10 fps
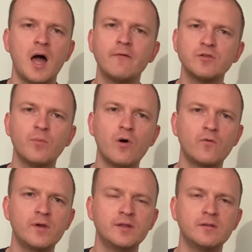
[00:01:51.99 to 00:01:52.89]
After
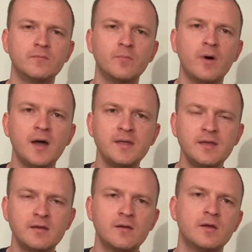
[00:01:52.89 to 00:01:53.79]
borrowing the
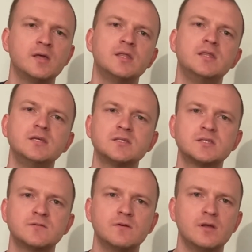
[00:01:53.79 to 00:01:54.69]
money,
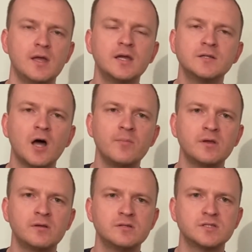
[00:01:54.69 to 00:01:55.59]
these
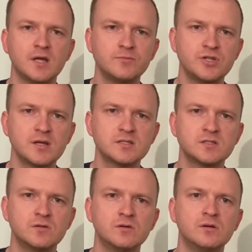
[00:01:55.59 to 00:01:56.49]
economic
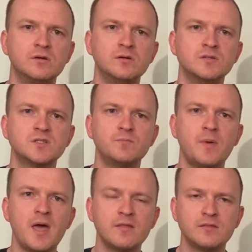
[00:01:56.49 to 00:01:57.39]
subjects
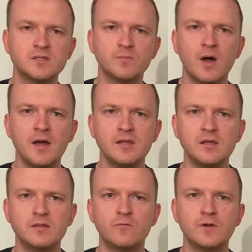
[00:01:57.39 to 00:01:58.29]
spend this
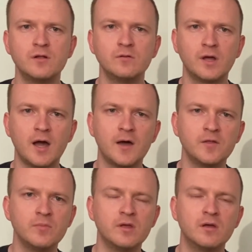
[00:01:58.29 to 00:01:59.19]
money in the real
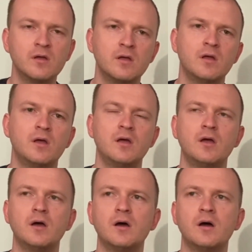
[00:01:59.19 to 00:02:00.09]
economy
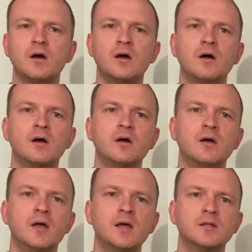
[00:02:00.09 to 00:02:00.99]

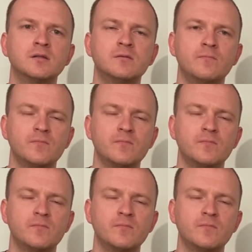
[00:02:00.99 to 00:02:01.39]
and